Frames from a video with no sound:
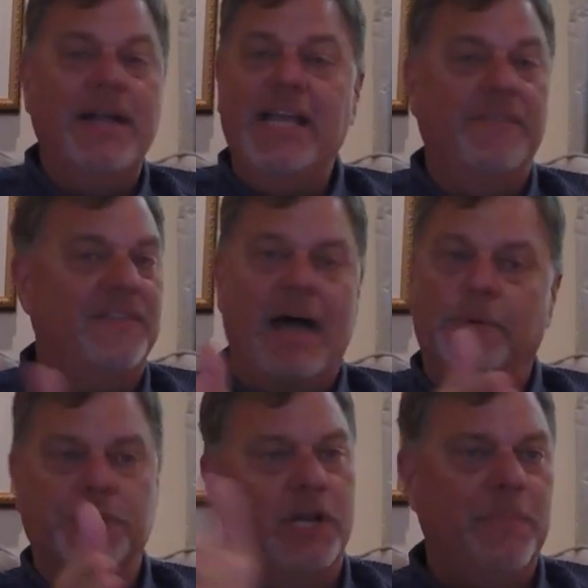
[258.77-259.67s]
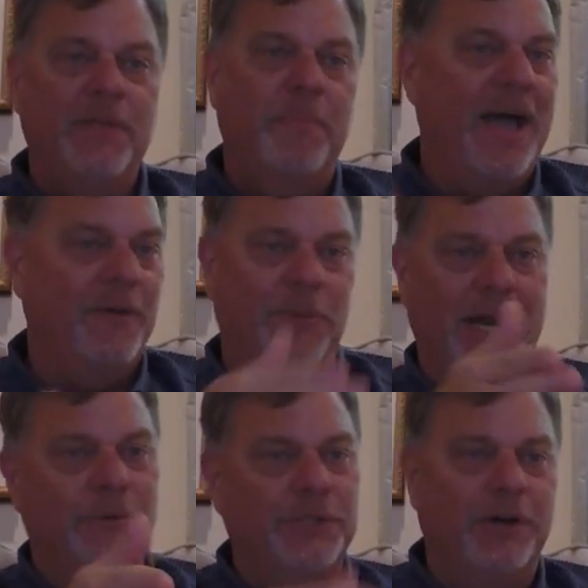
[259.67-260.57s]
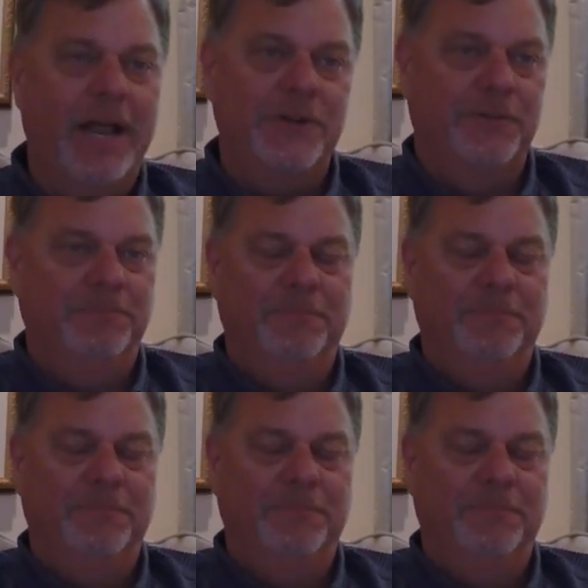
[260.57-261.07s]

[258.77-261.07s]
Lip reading: idea that that was going to be the path when I was your age.